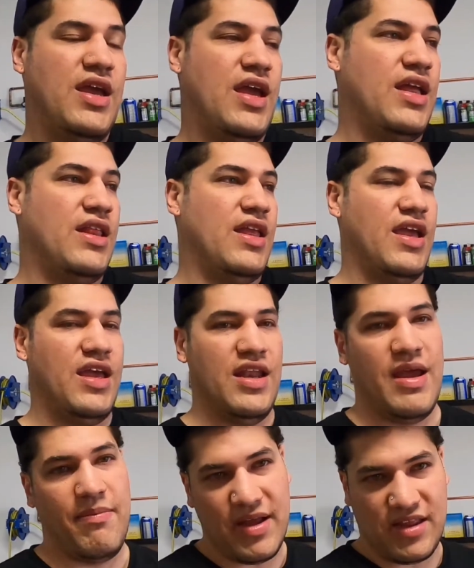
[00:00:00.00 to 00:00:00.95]
And then
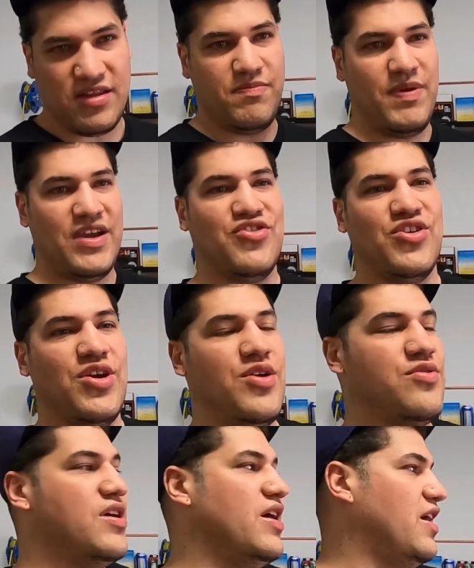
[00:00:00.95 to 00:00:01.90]
I bought the Spectra
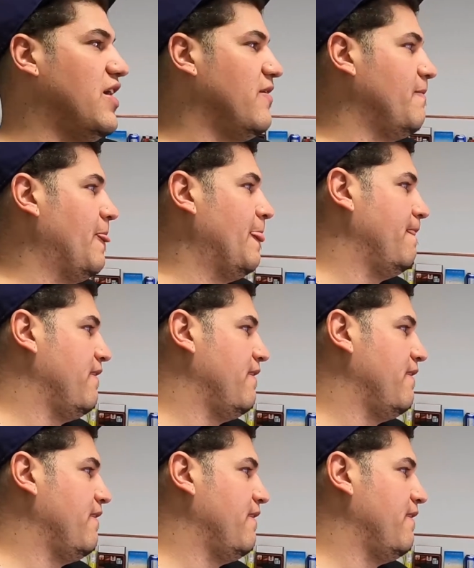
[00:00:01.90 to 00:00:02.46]
coat gun,